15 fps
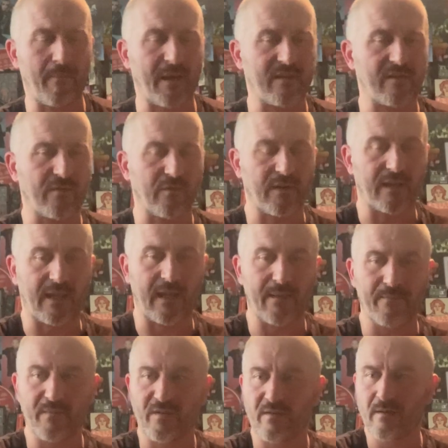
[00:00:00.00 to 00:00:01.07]
based on the
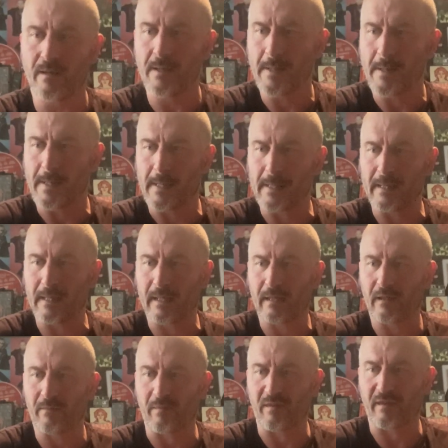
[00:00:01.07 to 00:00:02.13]
games.
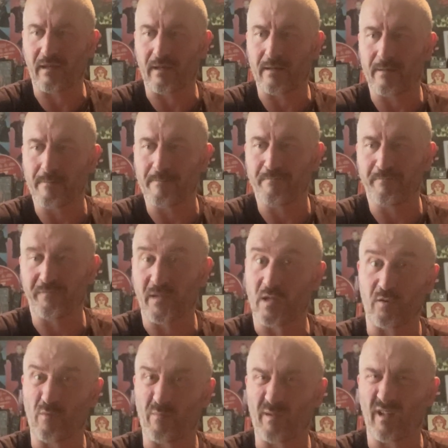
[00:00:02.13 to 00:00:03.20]
Let me think.
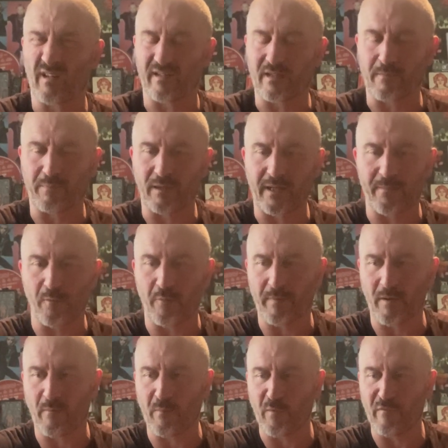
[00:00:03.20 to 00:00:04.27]
Nobody liked the
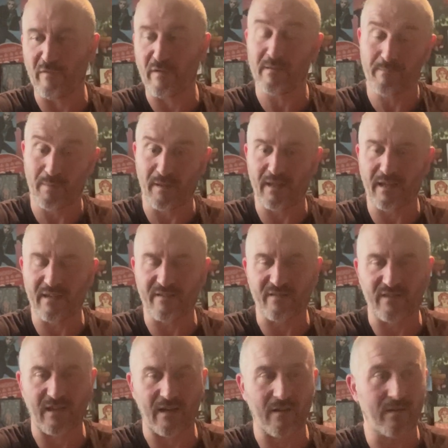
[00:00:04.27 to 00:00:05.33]
Playmobil movie, but that's
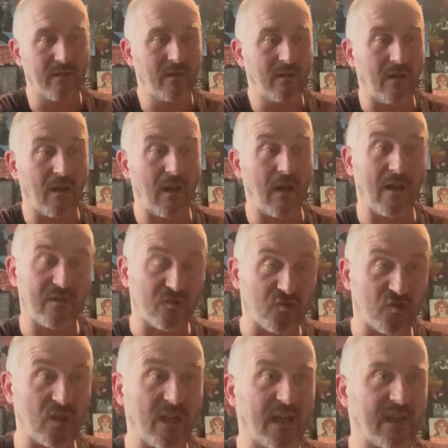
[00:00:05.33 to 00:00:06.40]
there.
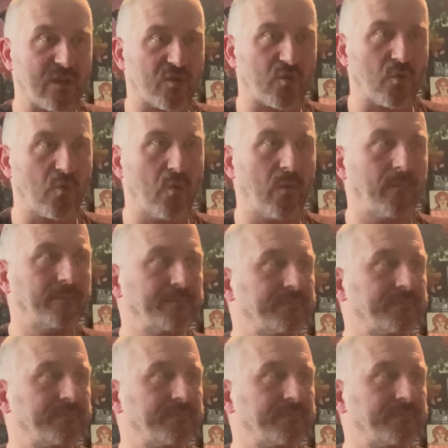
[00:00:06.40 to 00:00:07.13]
G.I. Joe.